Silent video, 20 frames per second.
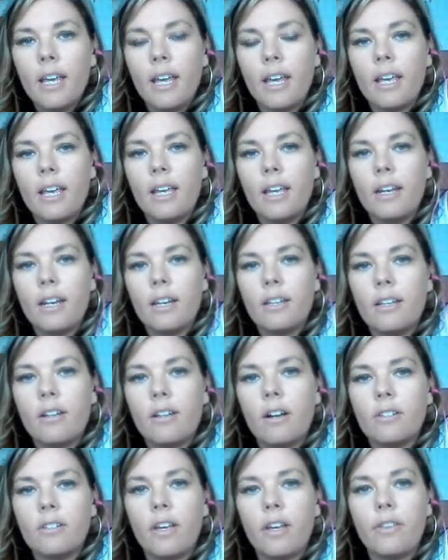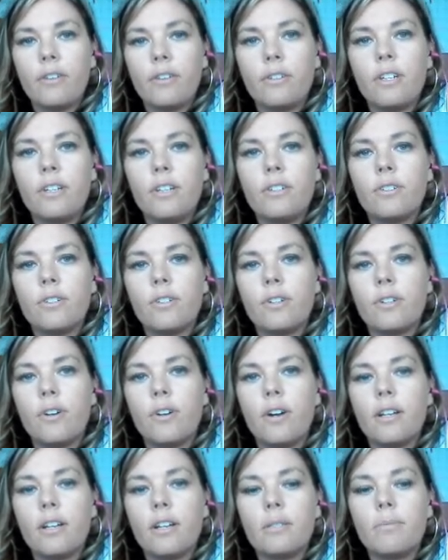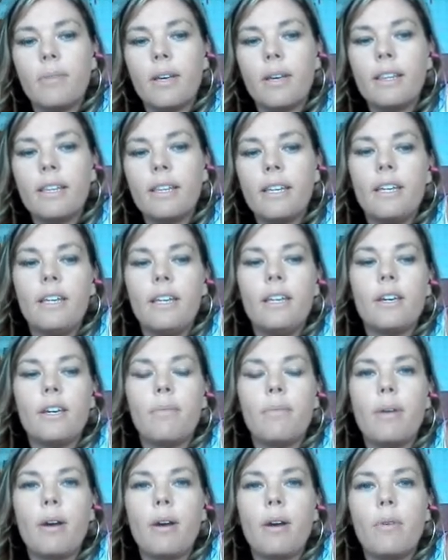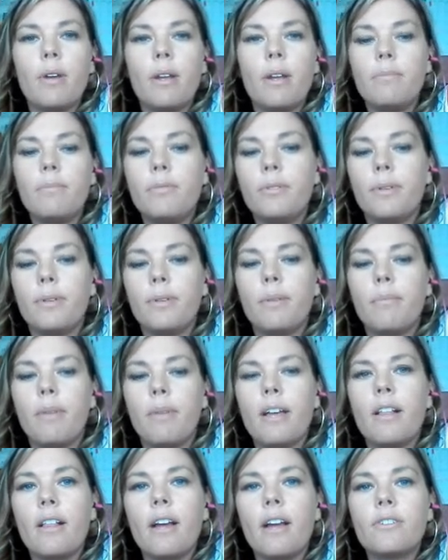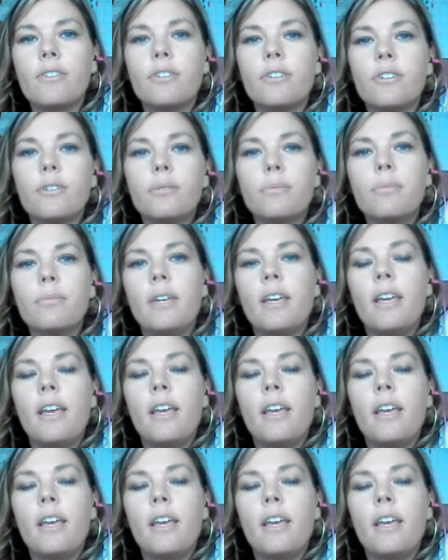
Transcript: and talk to other teachers across my league about what I'm doing in my classroom.